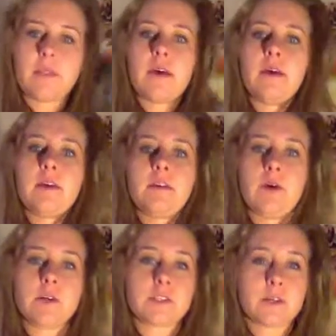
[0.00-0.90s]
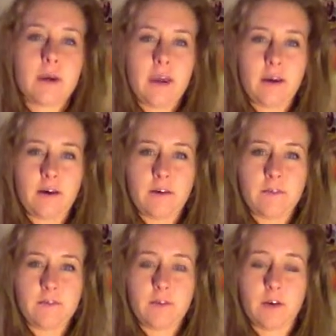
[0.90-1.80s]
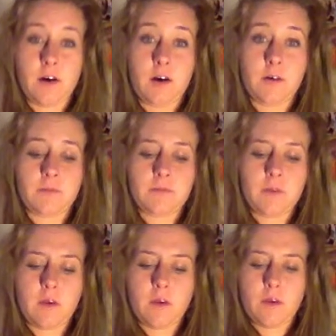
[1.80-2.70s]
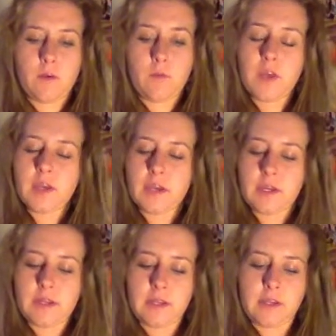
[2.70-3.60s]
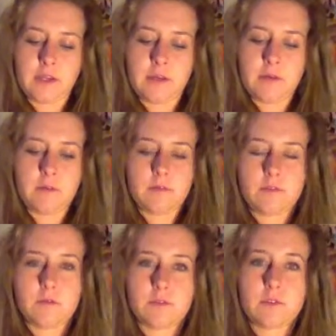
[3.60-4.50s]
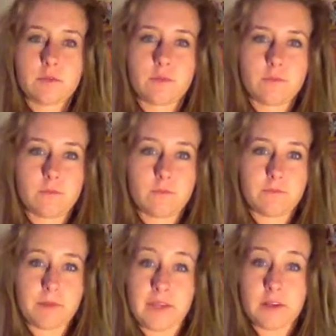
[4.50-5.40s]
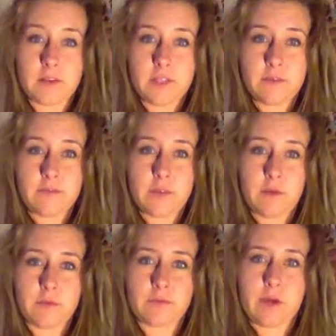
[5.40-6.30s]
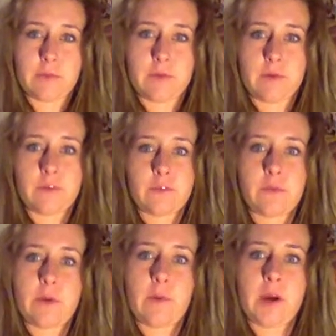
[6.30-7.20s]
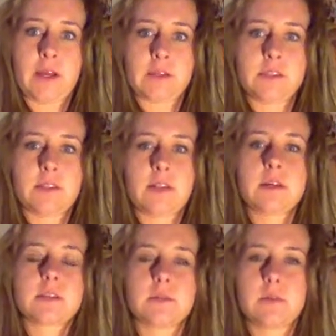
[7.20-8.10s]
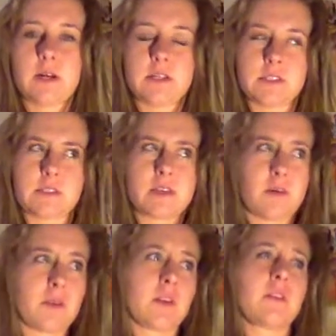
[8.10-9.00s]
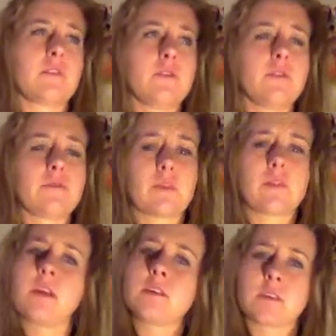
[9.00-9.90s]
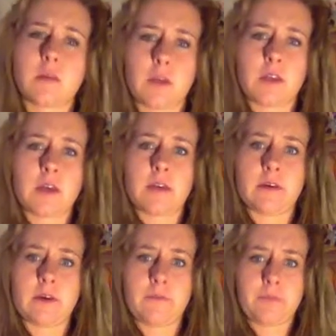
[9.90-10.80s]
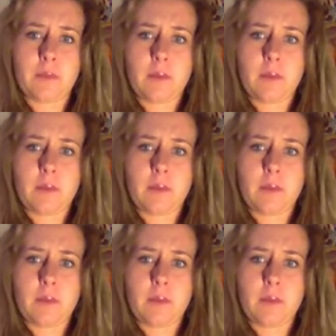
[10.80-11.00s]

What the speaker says: Then you also have, we had a banana leaf that was wrapped around sweet rice, and that symbolizes two different things coming together